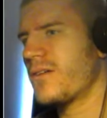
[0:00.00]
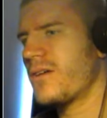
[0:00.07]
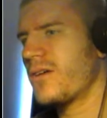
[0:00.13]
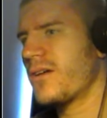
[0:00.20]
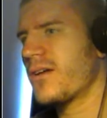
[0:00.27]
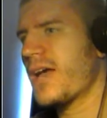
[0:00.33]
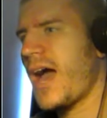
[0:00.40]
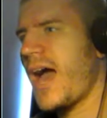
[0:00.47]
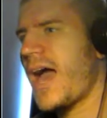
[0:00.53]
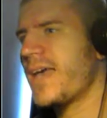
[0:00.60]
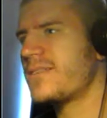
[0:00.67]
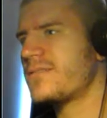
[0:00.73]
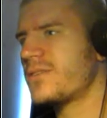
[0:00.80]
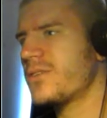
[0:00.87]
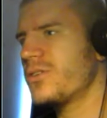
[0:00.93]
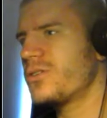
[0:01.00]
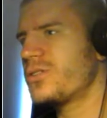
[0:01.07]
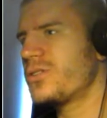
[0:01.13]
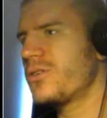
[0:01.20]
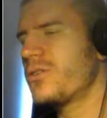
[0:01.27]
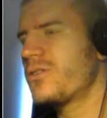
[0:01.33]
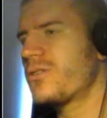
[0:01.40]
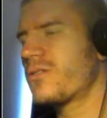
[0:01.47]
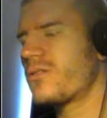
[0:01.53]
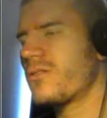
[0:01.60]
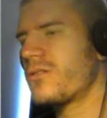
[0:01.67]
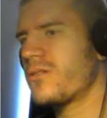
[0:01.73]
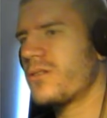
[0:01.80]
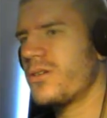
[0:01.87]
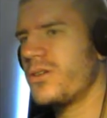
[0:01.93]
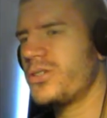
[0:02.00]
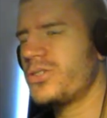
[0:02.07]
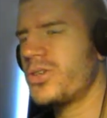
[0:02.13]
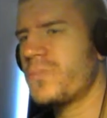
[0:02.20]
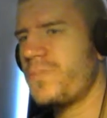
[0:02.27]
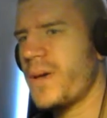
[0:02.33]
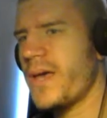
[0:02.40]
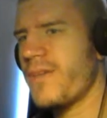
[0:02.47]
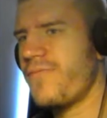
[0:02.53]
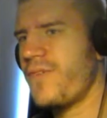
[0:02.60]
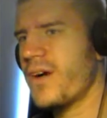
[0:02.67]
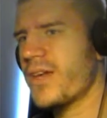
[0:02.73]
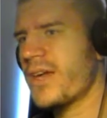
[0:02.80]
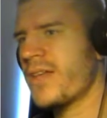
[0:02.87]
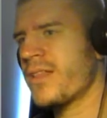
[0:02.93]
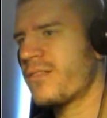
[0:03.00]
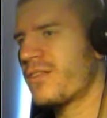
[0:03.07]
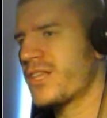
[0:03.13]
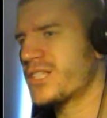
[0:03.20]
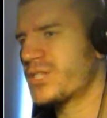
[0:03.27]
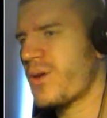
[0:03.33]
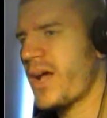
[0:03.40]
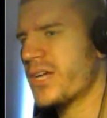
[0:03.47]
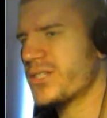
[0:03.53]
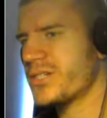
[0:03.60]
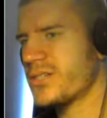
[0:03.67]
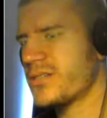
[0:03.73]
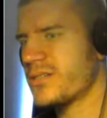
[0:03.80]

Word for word: Guys, you should... You should be fucking distractions.